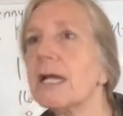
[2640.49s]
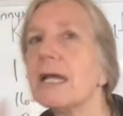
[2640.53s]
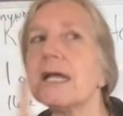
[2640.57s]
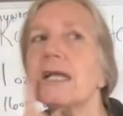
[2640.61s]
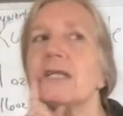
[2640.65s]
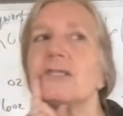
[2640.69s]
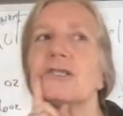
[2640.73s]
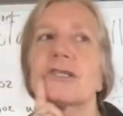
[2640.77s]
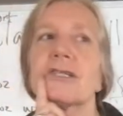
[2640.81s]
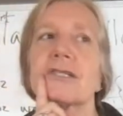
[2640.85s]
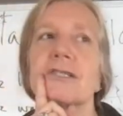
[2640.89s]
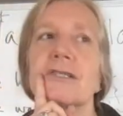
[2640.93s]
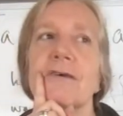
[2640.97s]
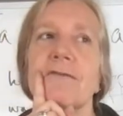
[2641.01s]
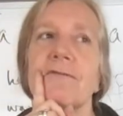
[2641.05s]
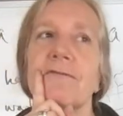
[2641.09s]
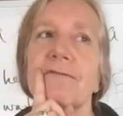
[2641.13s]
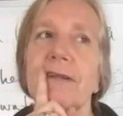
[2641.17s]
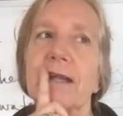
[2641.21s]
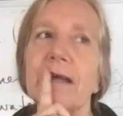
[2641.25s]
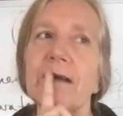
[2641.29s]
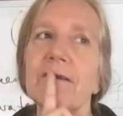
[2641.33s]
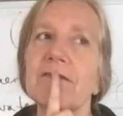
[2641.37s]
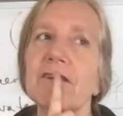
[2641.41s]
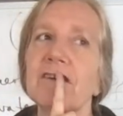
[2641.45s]
It's just the
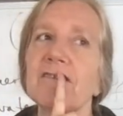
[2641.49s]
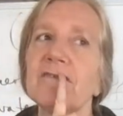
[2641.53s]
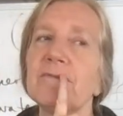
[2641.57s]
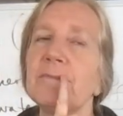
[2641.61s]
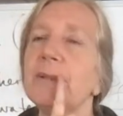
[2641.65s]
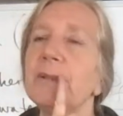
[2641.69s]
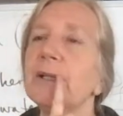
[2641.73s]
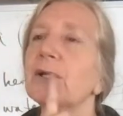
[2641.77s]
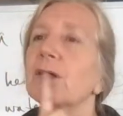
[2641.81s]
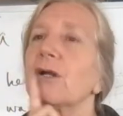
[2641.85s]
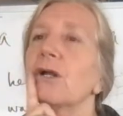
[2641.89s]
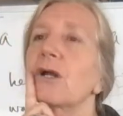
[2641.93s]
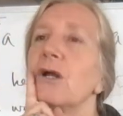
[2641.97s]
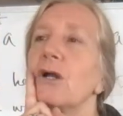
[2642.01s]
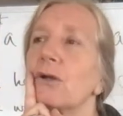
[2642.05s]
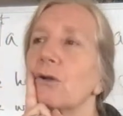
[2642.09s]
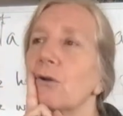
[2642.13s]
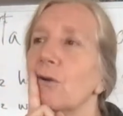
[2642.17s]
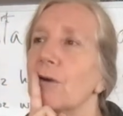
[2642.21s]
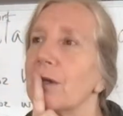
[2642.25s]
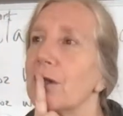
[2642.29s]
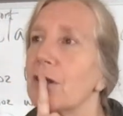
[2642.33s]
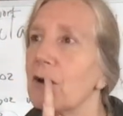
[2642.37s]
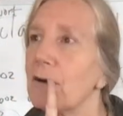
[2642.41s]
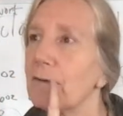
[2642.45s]
flavor of bitter
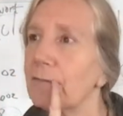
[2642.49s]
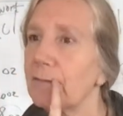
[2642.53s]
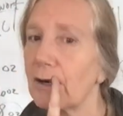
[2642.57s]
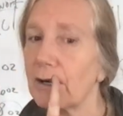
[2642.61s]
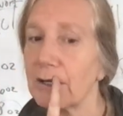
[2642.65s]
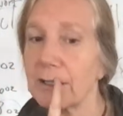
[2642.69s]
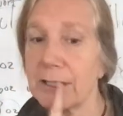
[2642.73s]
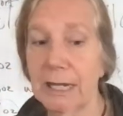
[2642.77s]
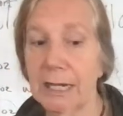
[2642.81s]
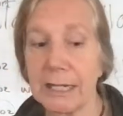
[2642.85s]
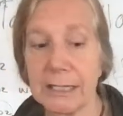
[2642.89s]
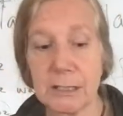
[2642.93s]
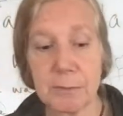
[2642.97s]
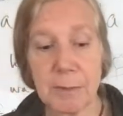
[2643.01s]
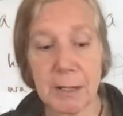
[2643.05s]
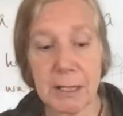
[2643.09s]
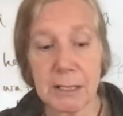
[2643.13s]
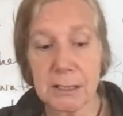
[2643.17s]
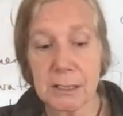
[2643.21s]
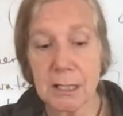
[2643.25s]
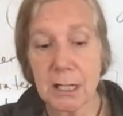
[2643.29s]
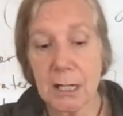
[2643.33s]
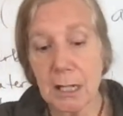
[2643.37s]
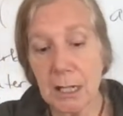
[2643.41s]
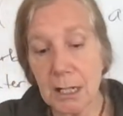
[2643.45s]
going over our taste
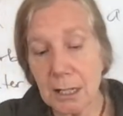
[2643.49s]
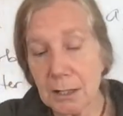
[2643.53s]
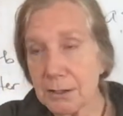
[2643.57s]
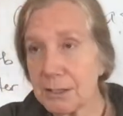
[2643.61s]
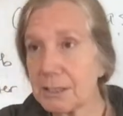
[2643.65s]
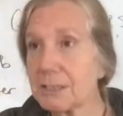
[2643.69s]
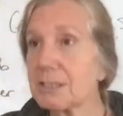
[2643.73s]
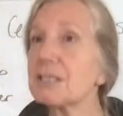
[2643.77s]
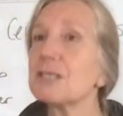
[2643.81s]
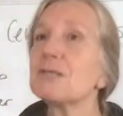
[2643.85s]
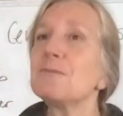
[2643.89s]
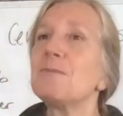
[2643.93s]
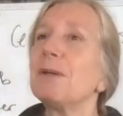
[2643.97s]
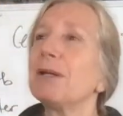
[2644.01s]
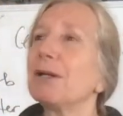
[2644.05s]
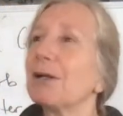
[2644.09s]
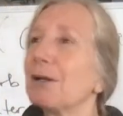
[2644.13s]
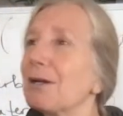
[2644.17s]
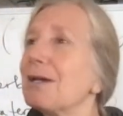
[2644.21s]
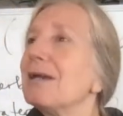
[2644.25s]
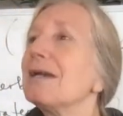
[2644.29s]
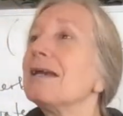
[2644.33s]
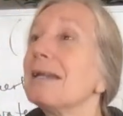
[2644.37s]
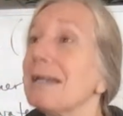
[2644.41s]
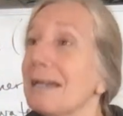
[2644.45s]
buds. This is bitter.